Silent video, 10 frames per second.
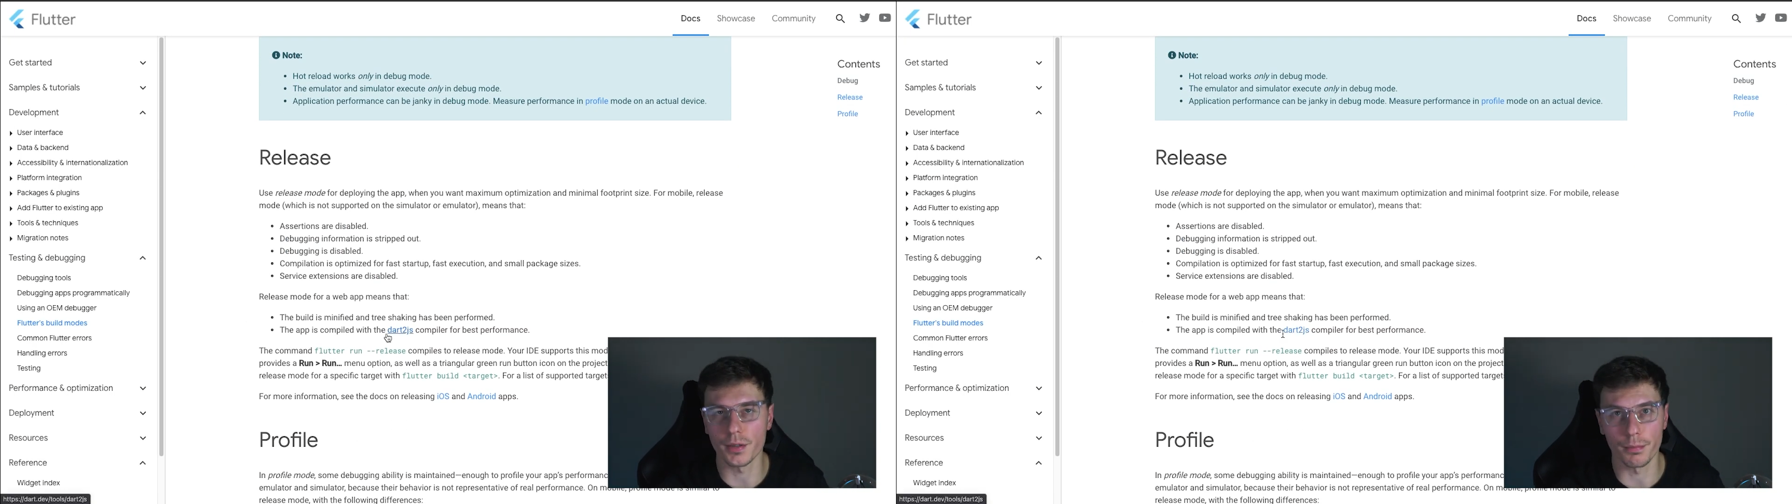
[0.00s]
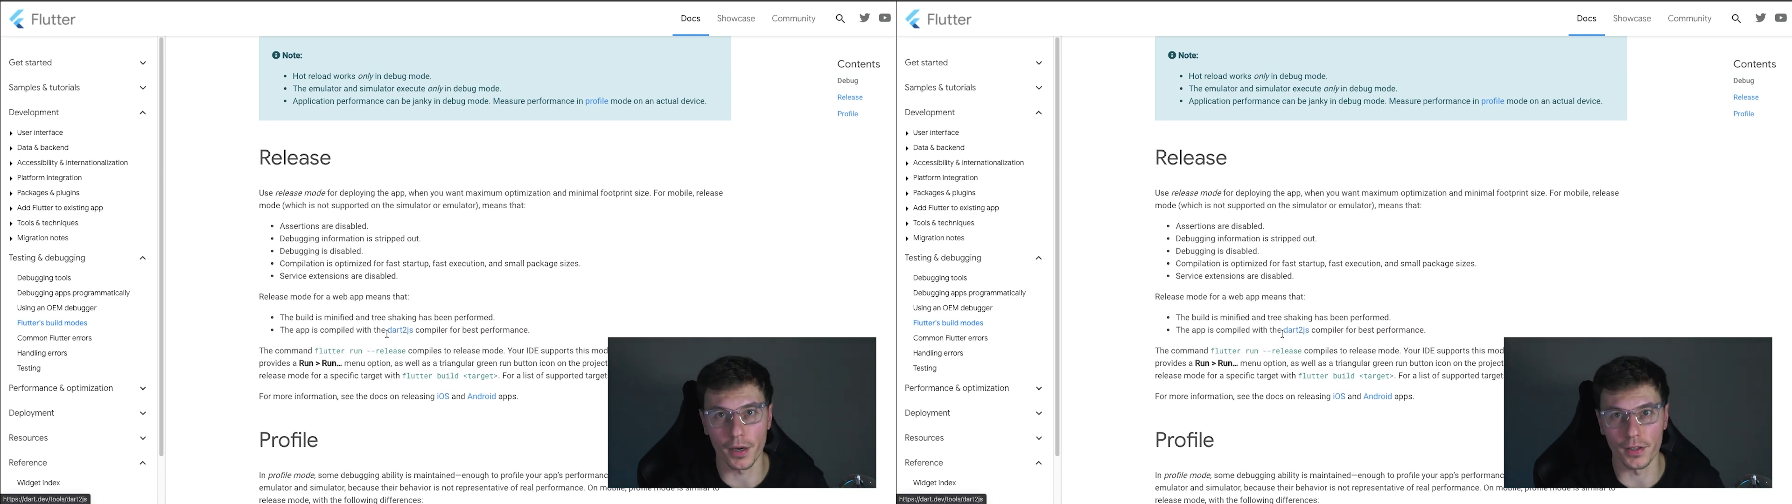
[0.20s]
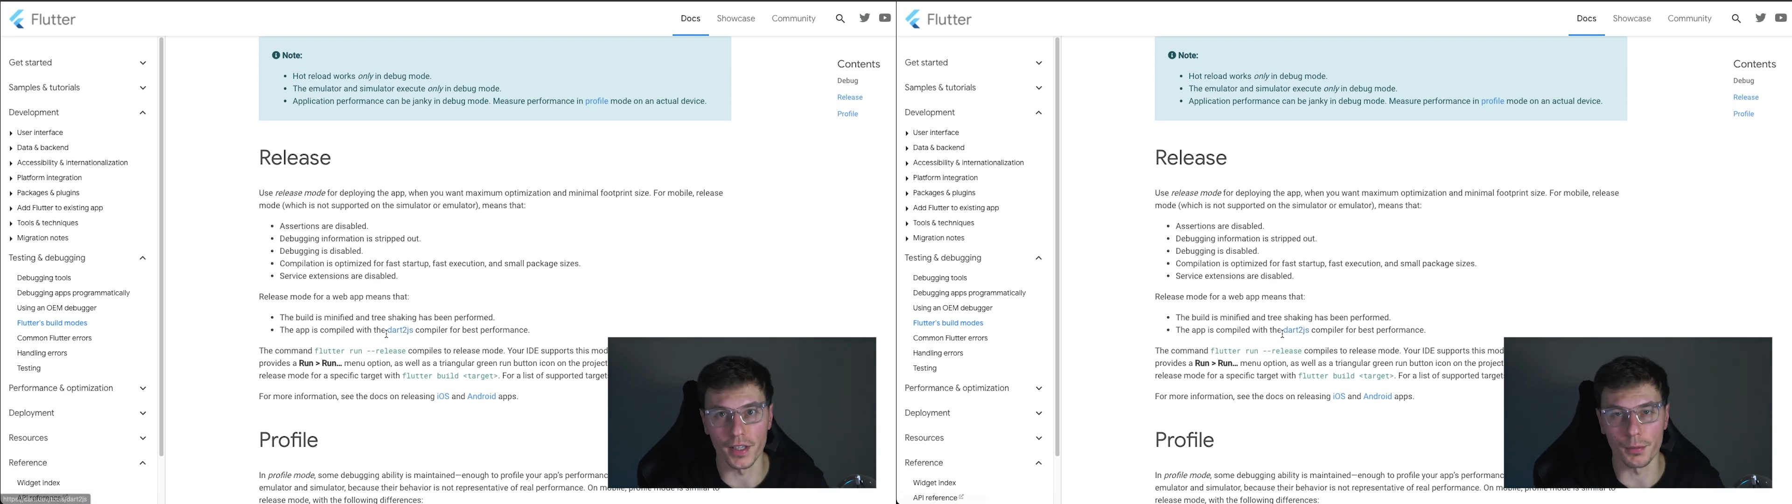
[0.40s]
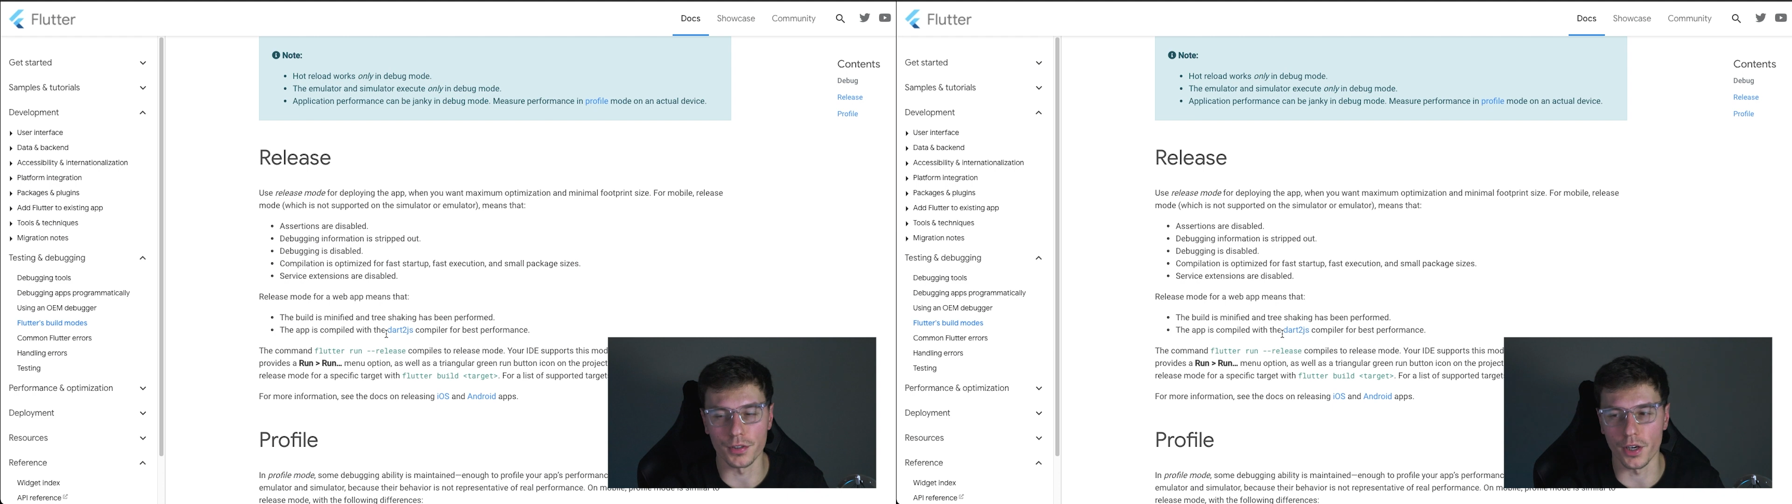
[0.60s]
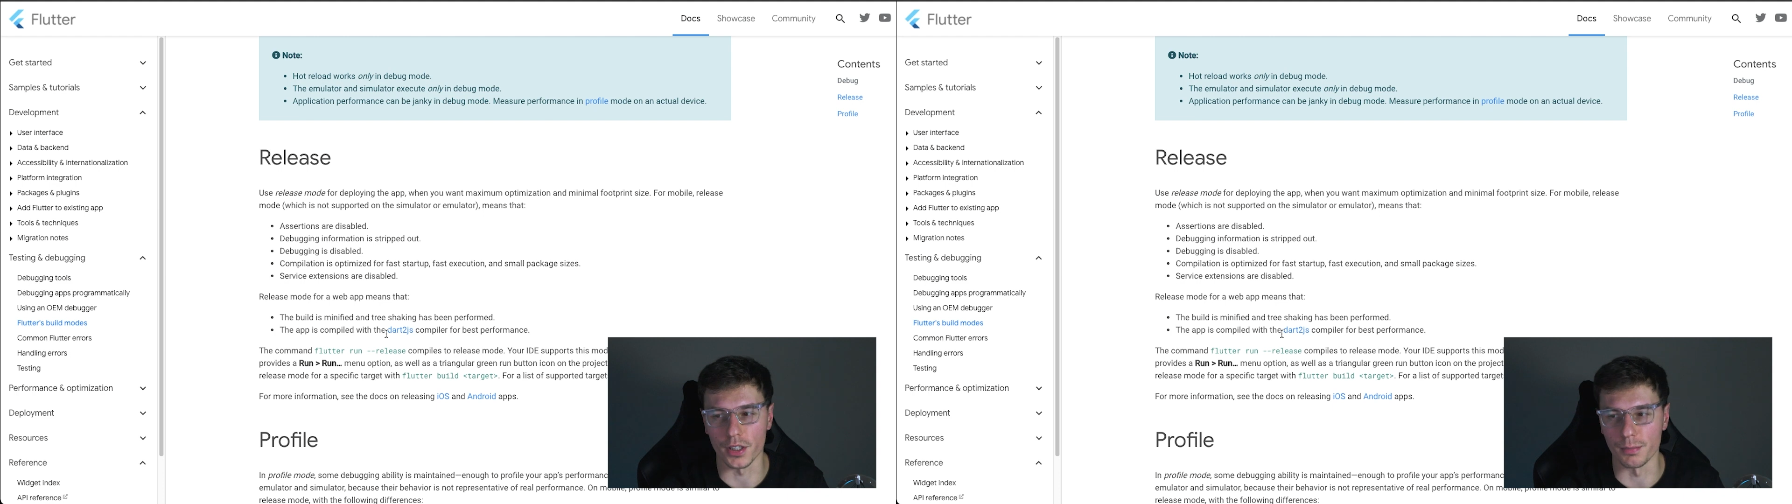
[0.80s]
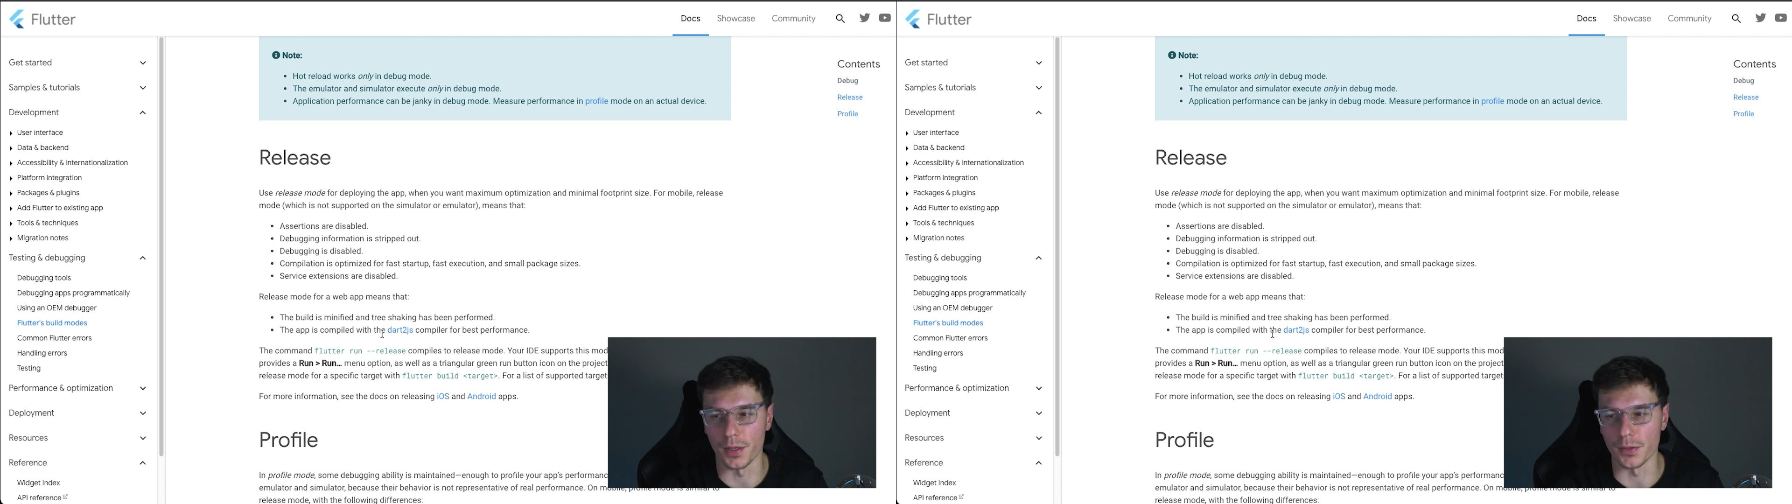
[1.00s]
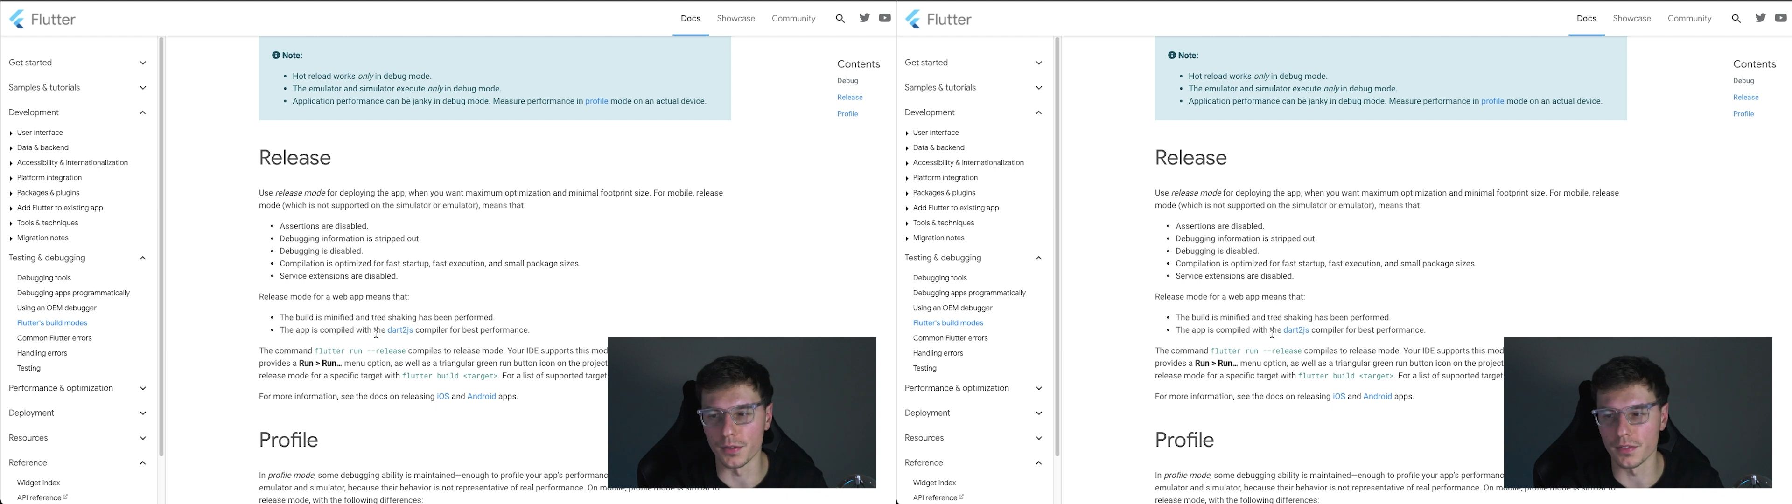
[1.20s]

compiler that we talked about.